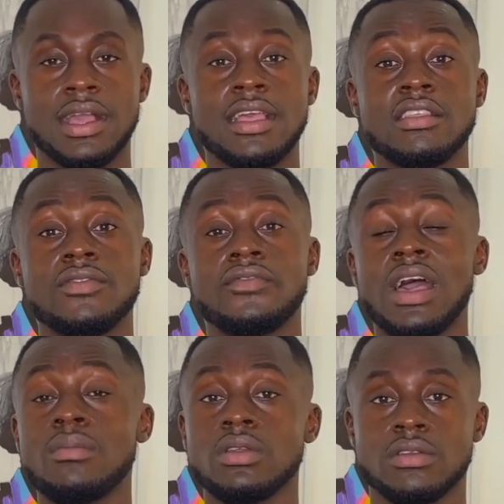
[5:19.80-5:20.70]
that guy is
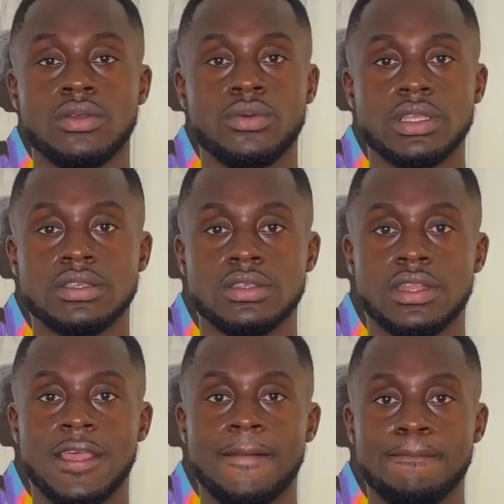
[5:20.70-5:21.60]
fabulously rich
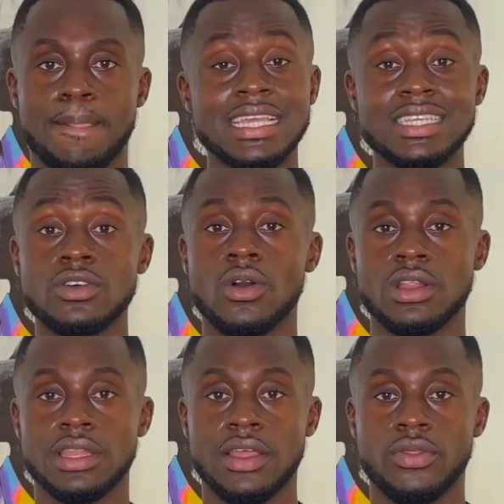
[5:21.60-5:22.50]
today. And he did
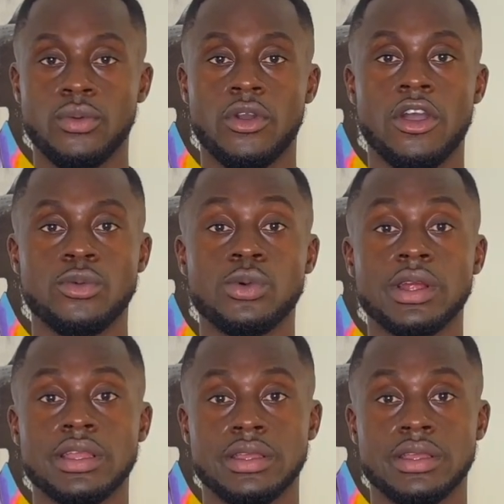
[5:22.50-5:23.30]
all of that through hard work